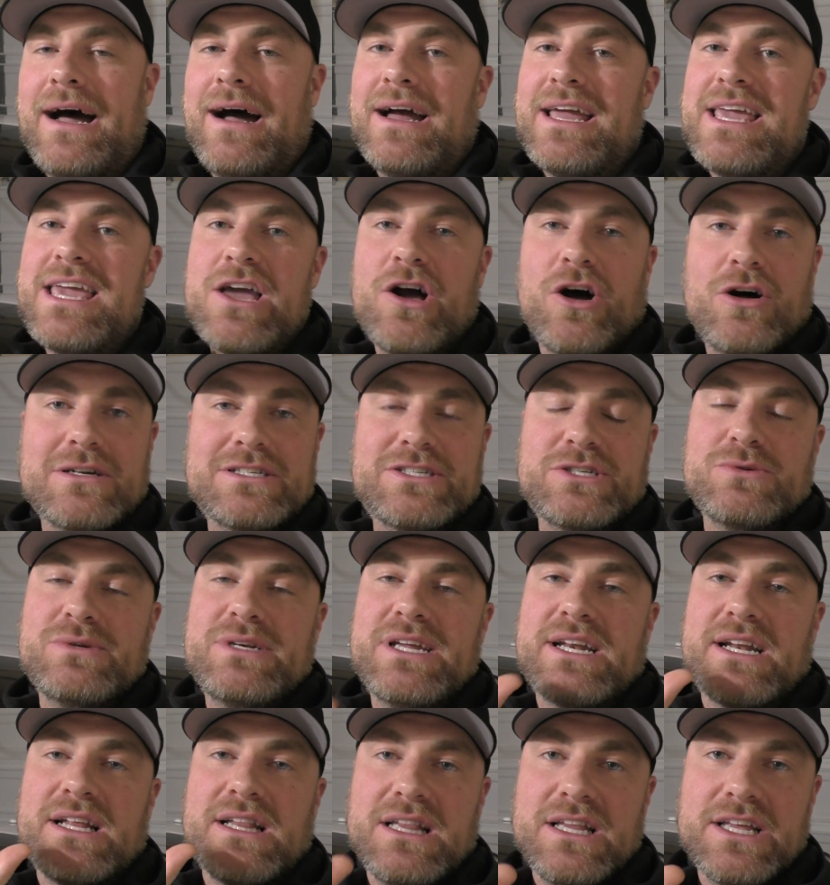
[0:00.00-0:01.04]
He also
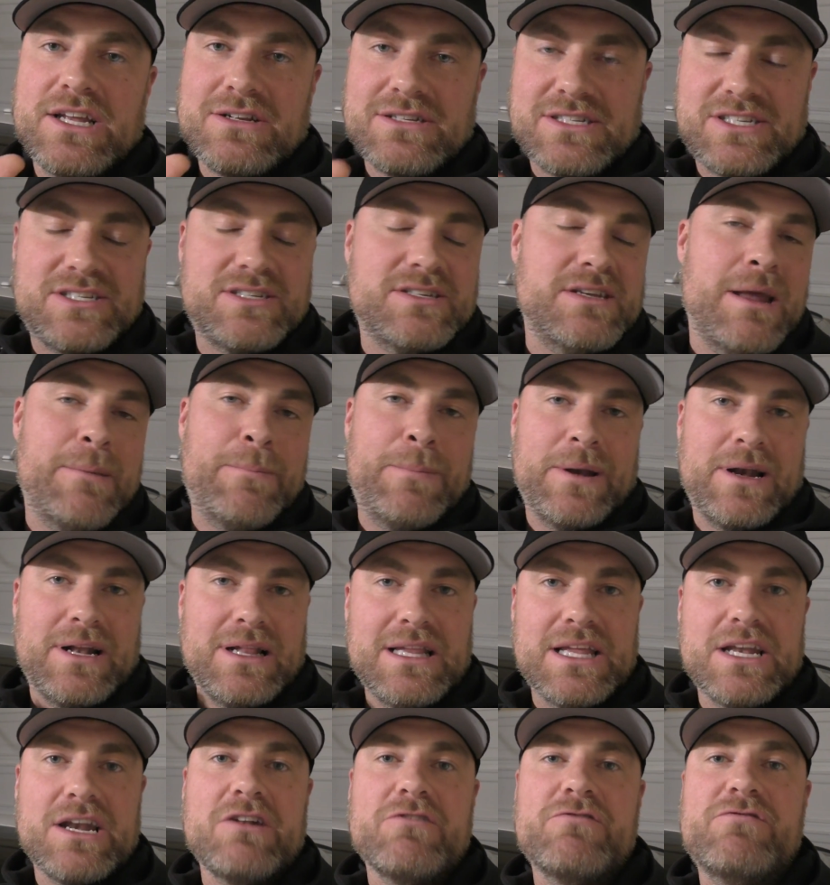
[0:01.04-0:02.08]
did a little snippet, a
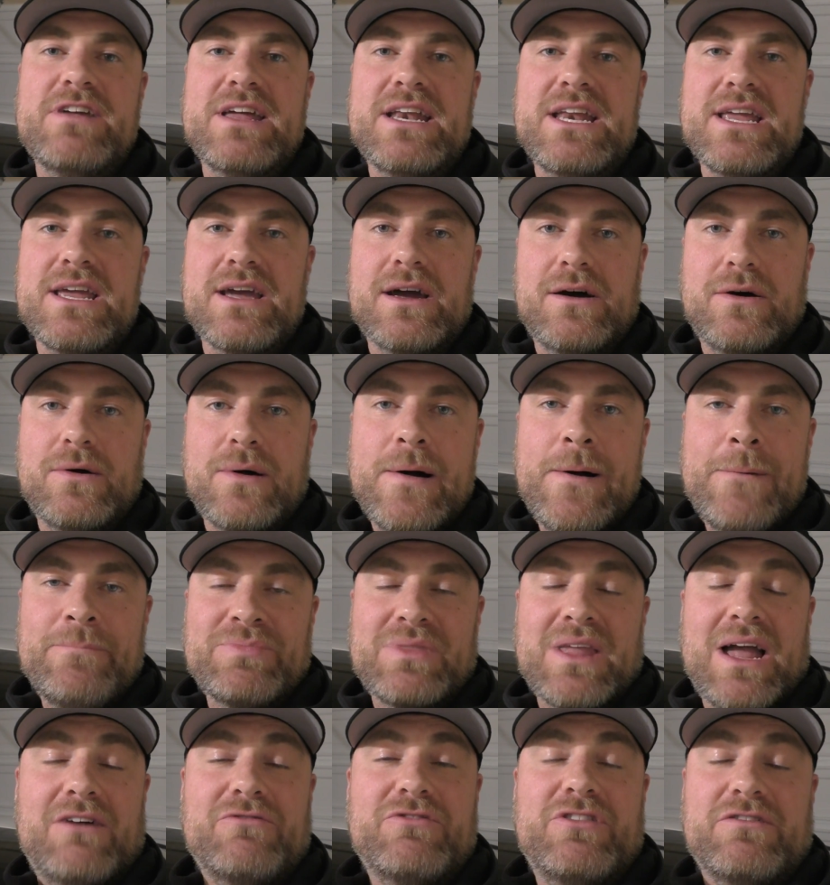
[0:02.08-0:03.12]
little video
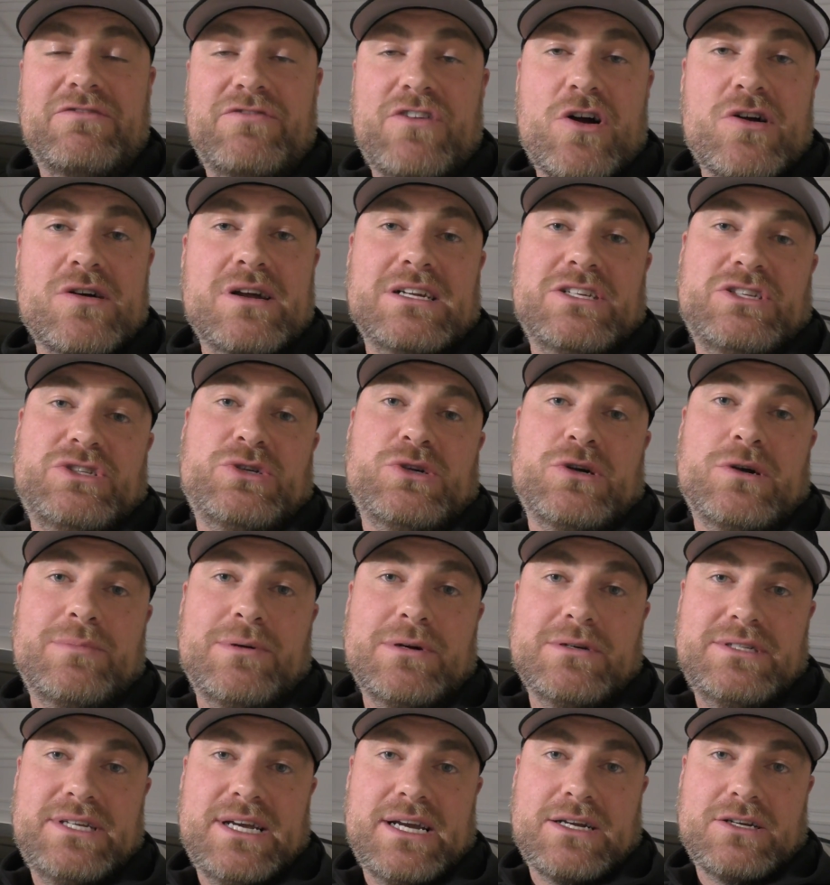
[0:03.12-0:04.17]
of the Vargas
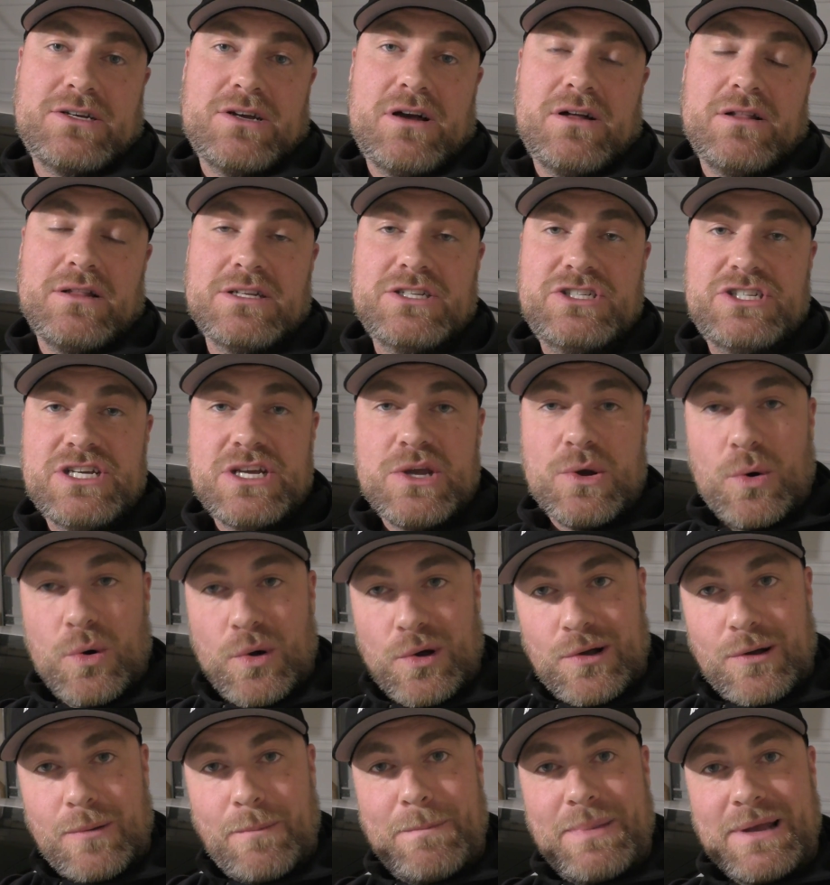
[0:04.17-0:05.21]
Turbo Technology
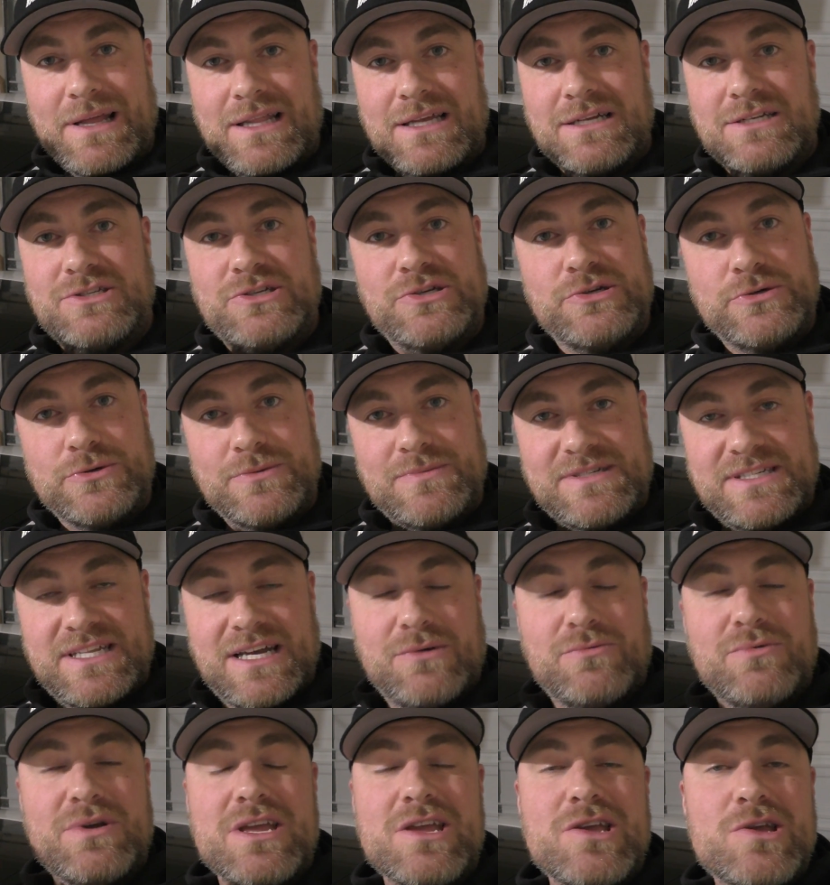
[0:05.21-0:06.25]
oil billet tubes
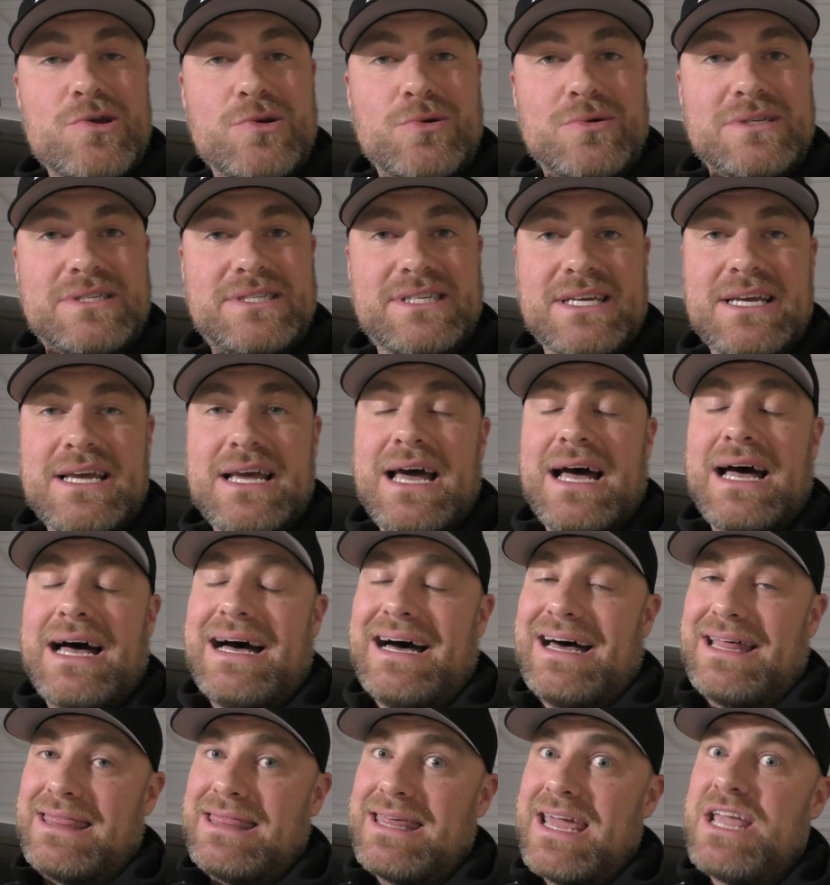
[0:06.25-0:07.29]
that we used.
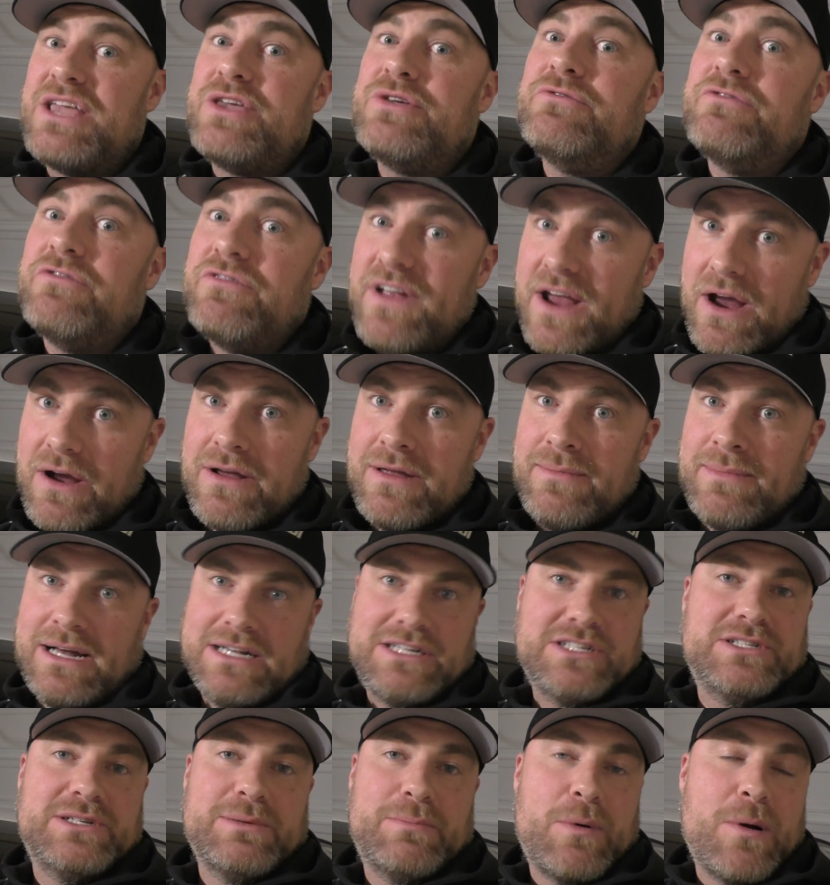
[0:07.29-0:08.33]
Thank you very
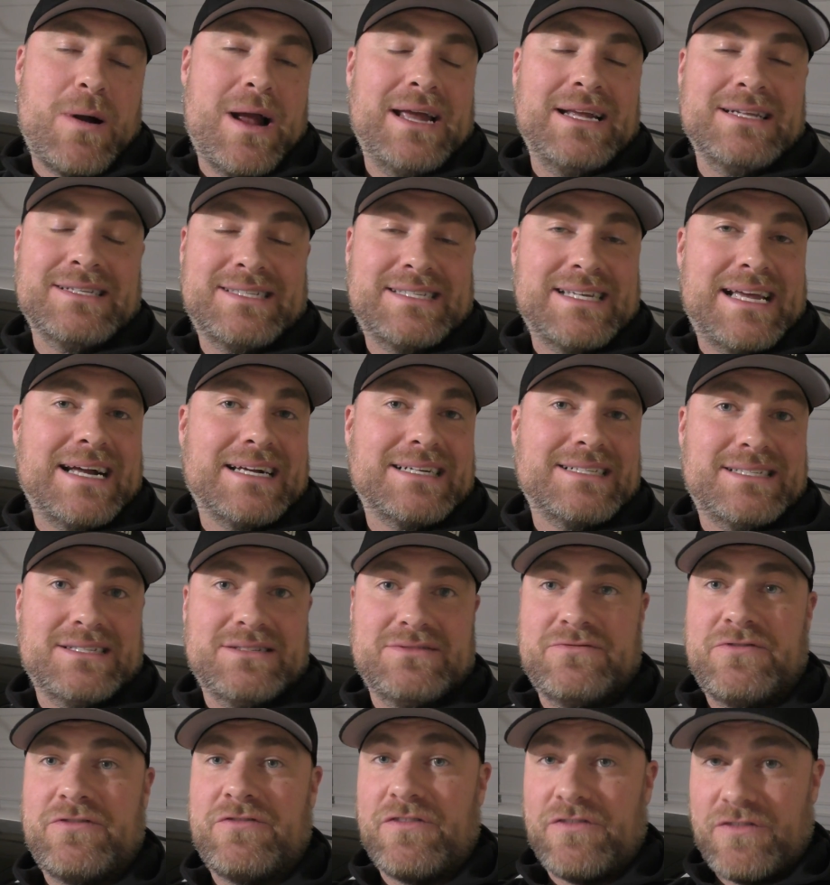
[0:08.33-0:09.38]
much to Brian
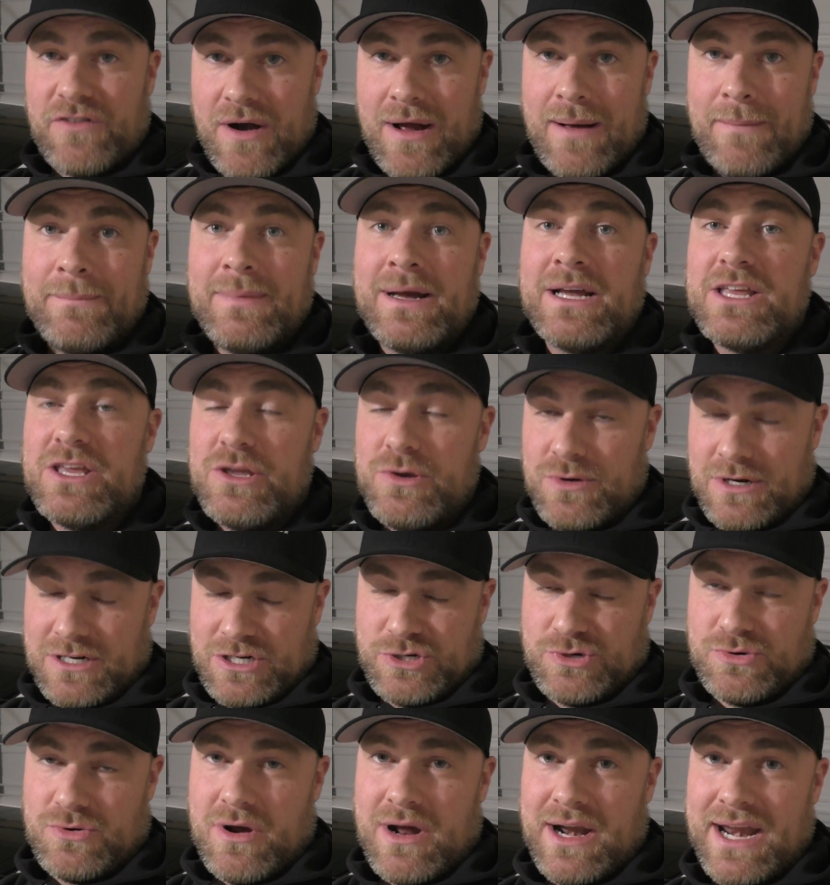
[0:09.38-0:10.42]
Saxon from
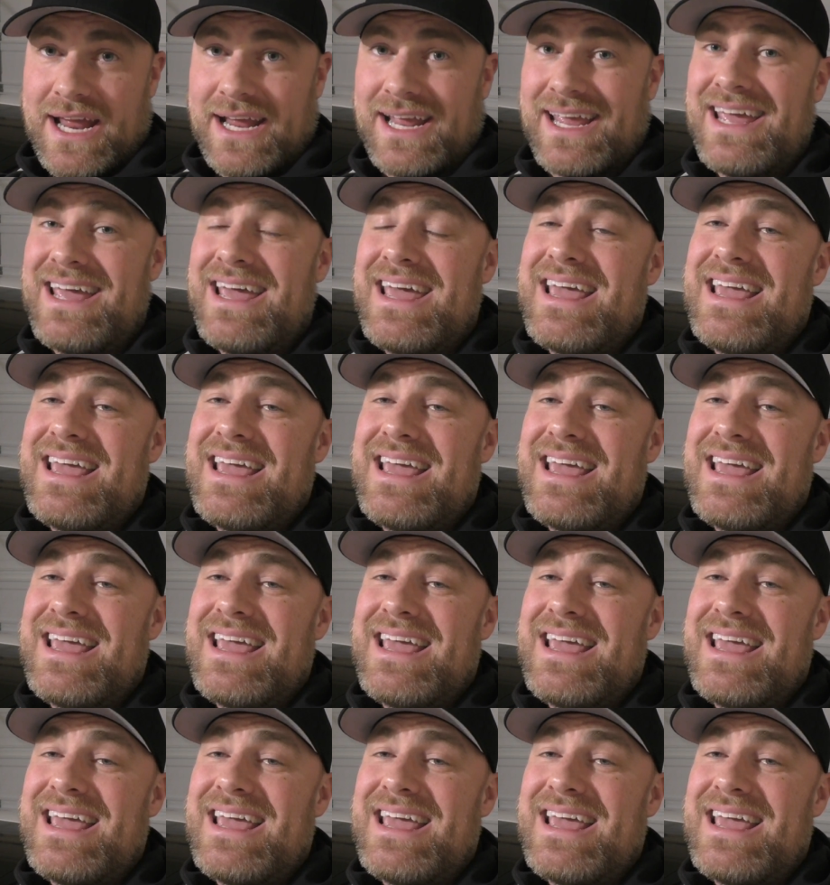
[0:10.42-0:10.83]
Unitronic.